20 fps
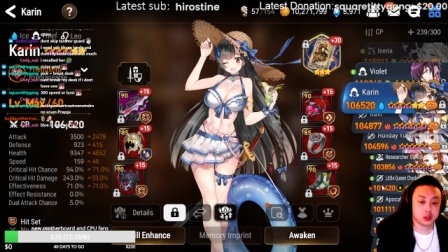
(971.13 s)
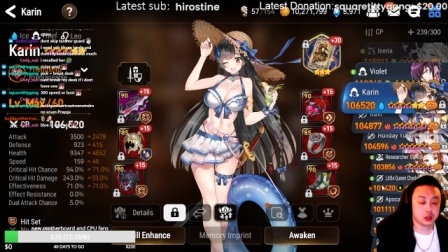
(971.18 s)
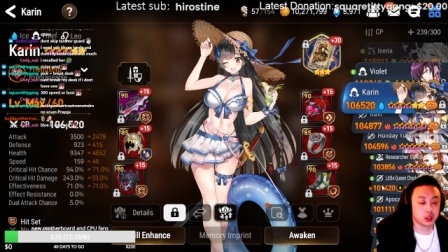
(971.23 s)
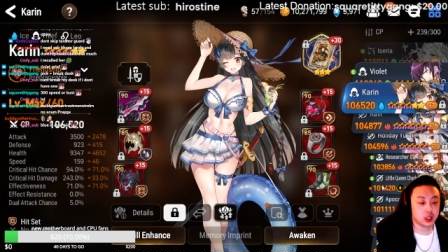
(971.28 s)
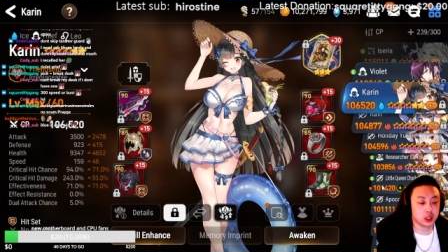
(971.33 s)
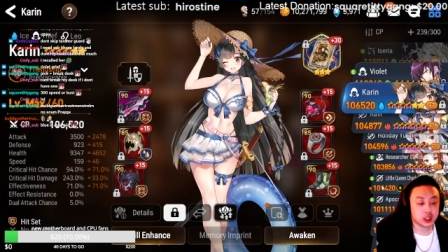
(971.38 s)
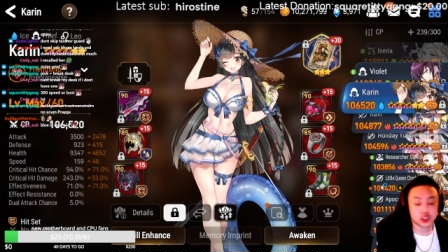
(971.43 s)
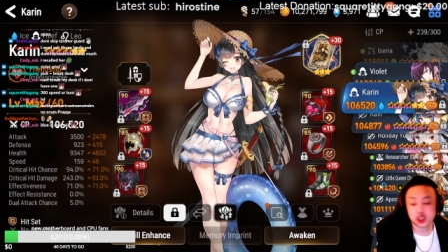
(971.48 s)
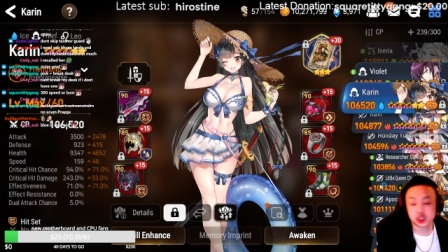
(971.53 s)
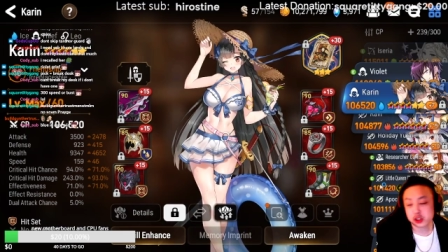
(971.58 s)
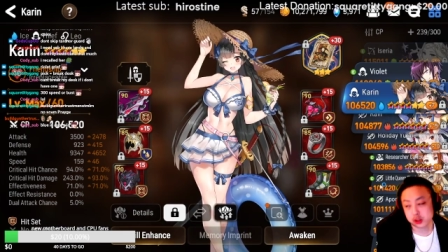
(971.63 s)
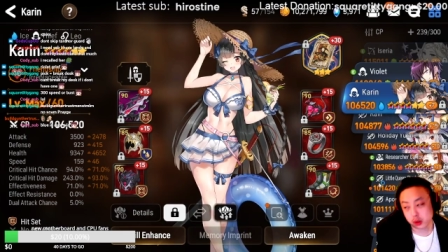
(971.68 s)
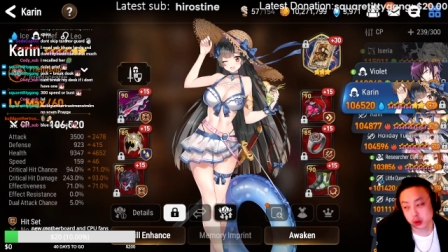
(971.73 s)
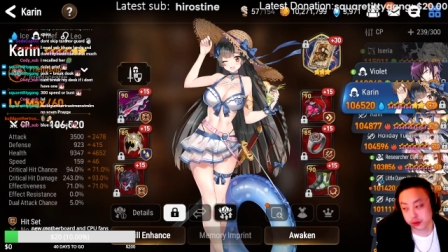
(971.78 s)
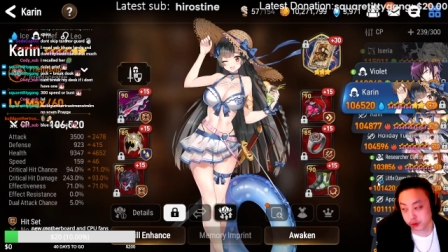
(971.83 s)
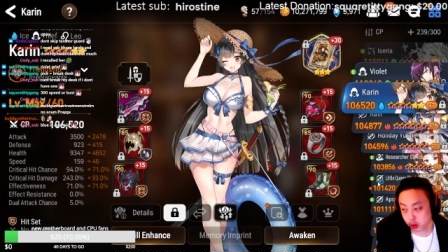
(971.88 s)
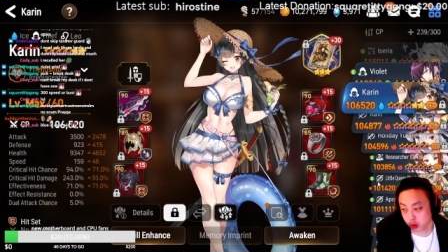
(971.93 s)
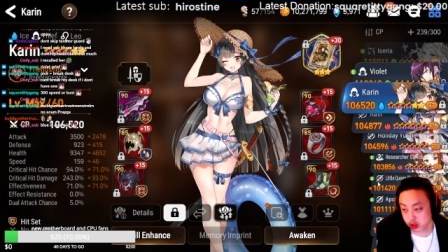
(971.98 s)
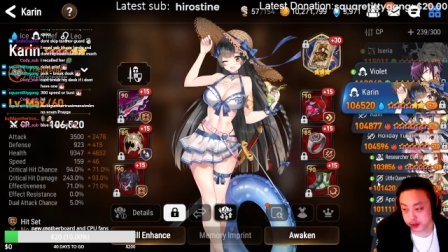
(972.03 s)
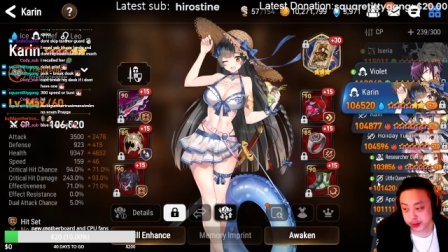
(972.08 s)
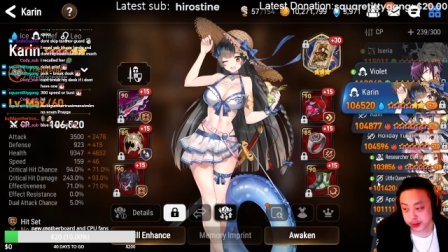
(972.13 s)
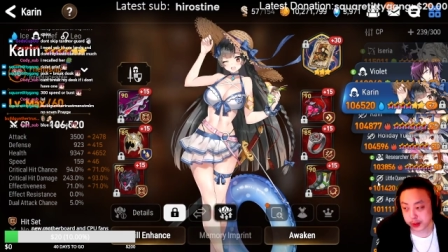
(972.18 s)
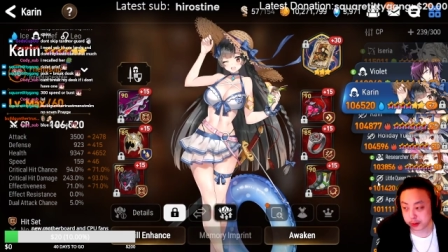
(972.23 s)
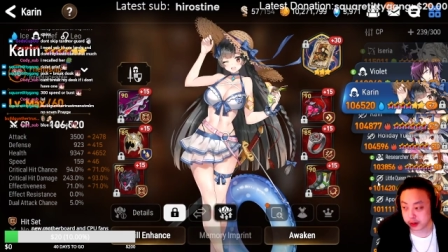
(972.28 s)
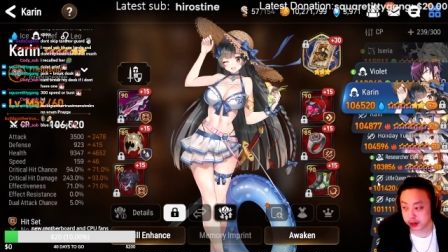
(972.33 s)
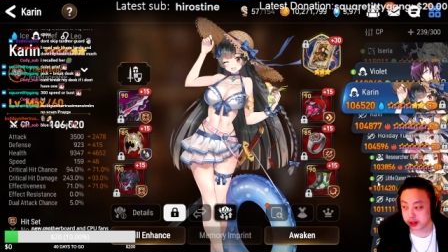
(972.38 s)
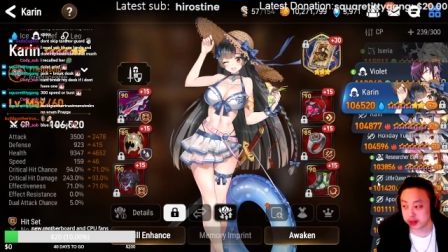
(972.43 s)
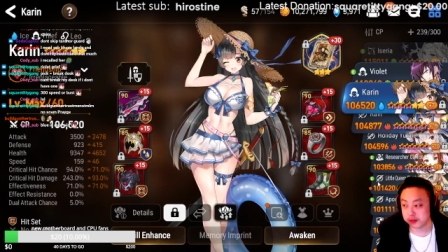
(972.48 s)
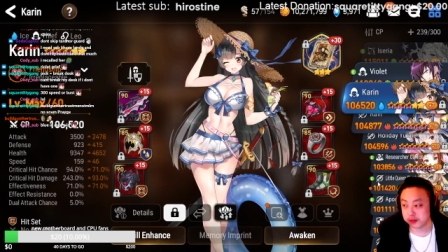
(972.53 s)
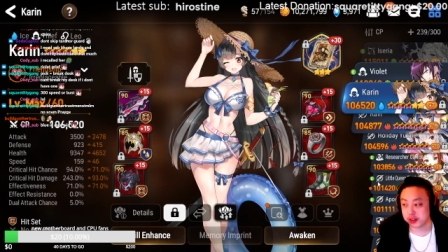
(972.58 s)
It's also a force ban,
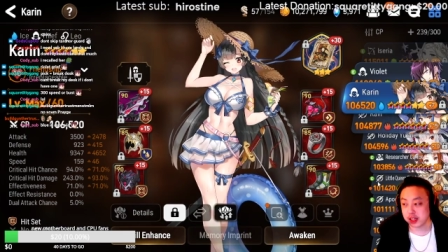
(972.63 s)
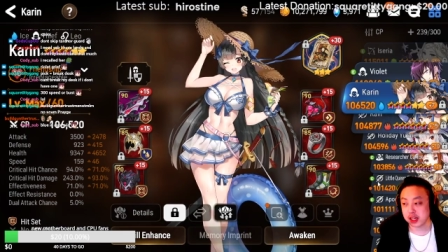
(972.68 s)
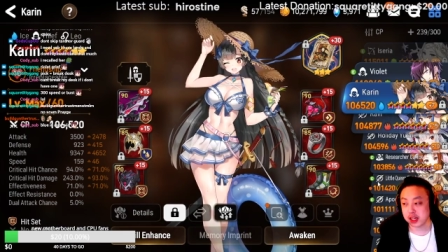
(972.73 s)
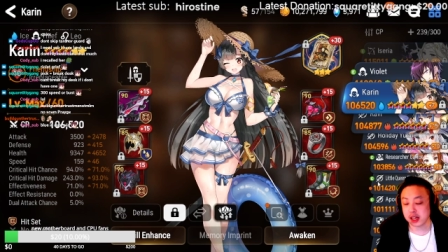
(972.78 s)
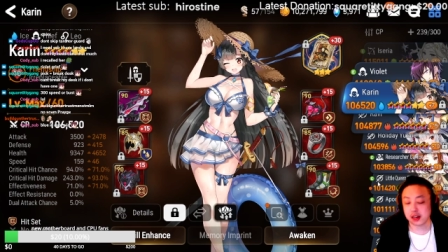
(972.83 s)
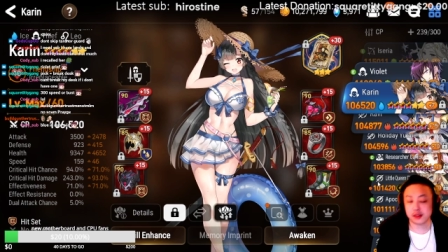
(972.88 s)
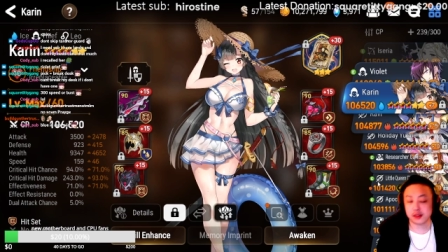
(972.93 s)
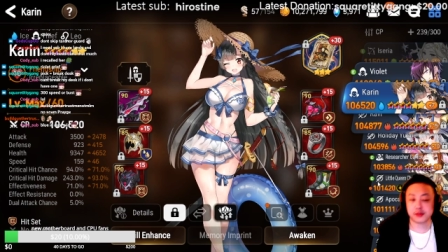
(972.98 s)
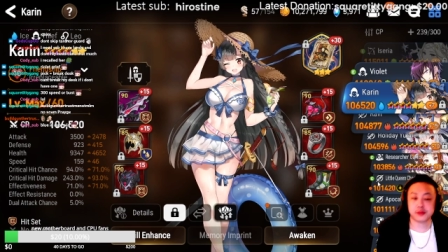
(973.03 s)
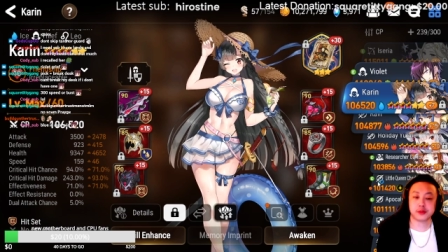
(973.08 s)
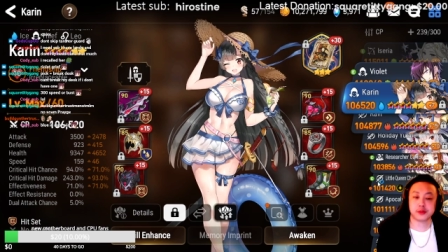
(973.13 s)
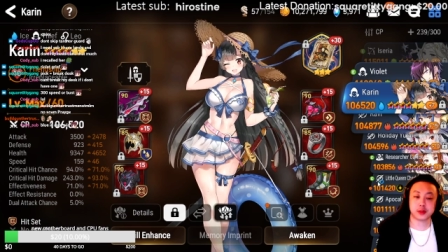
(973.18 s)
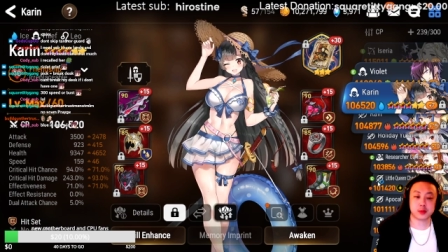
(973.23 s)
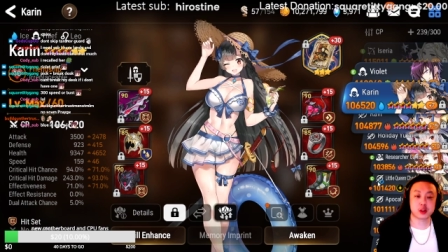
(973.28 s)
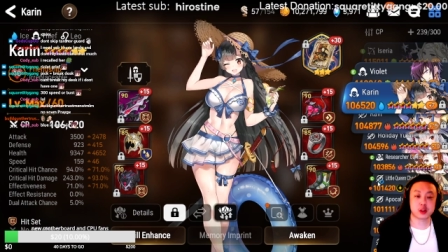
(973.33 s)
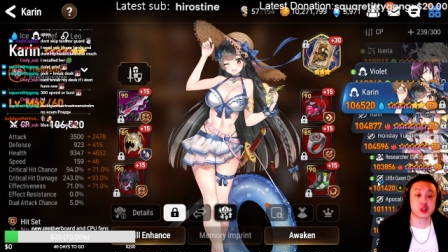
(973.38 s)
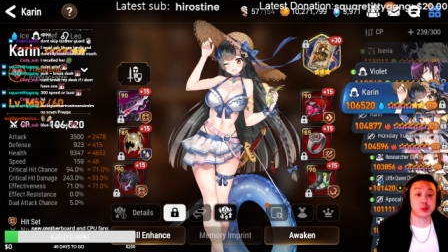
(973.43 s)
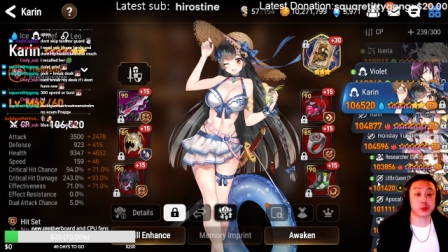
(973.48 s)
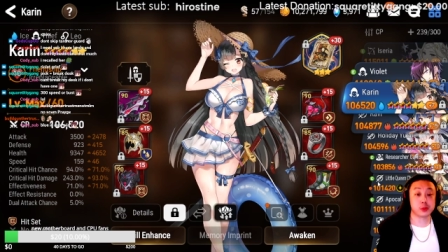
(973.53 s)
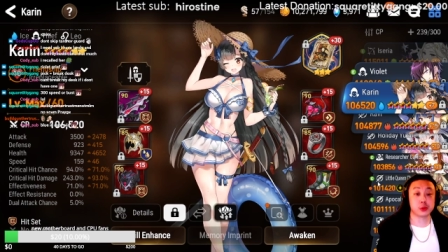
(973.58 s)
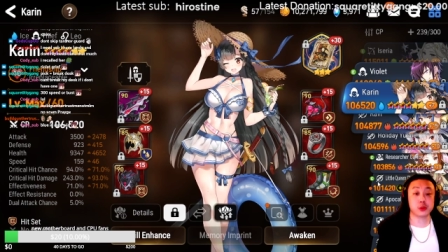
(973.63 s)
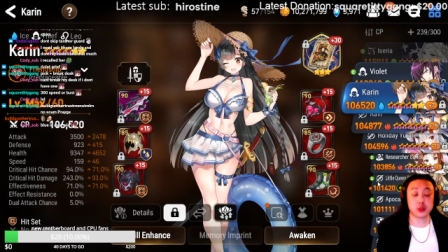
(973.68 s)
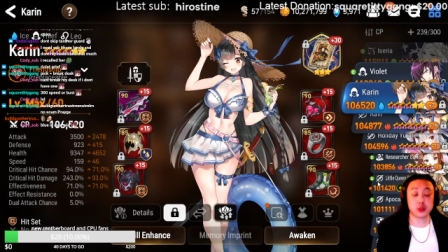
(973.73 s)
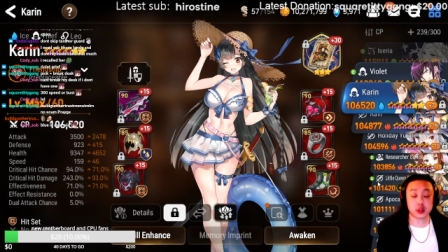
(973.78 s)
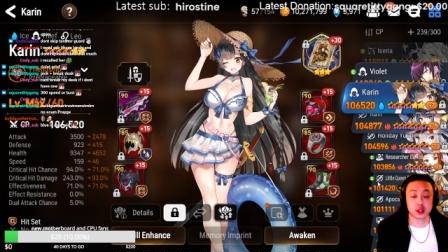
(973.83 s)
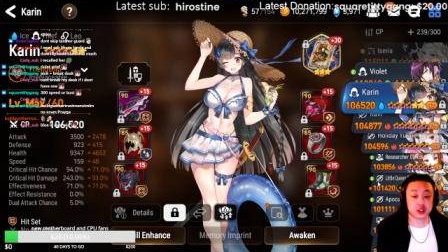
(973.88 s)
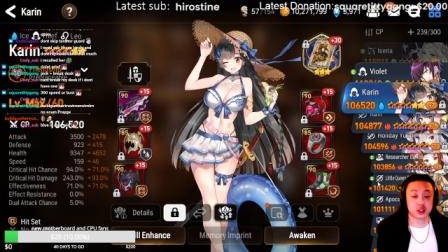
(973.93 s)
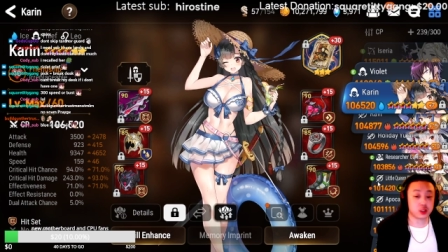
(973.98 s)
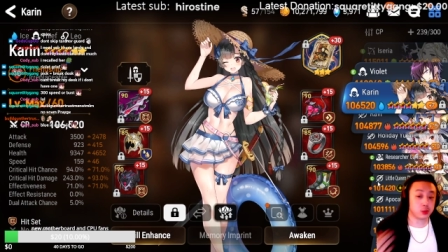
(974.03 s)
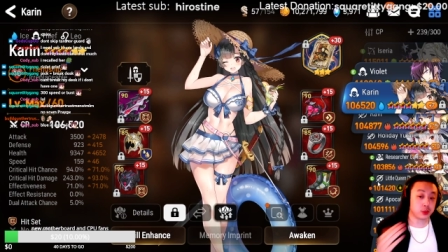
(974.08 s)
right? If they have a bunch of blue
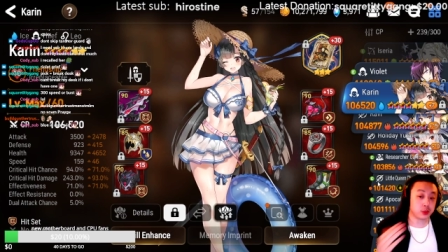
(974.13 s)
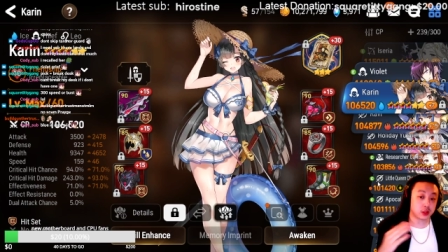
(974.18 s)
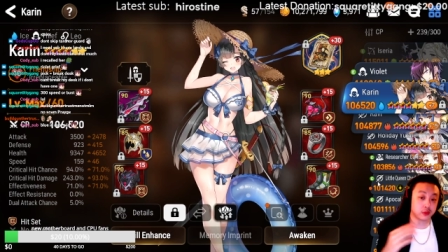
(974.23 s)
units and you pick